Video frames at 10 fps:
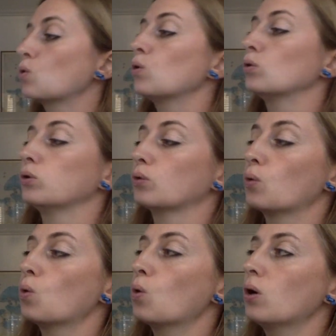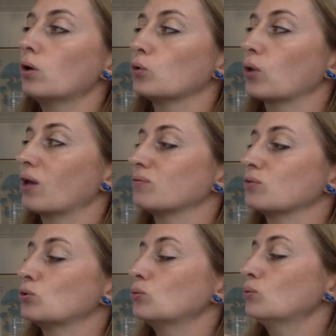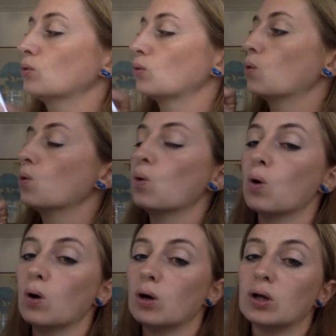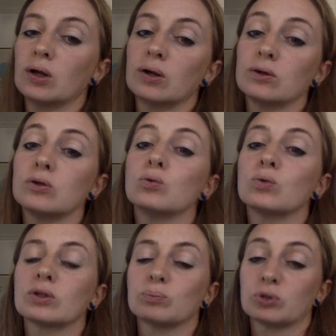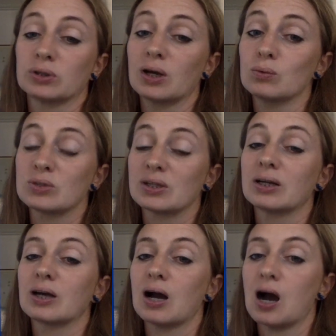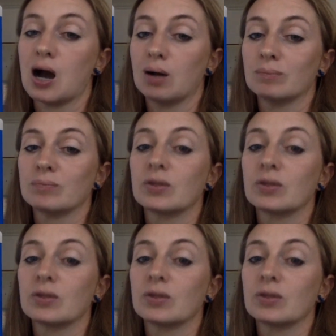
All O, you have two O, you will pronounce like A.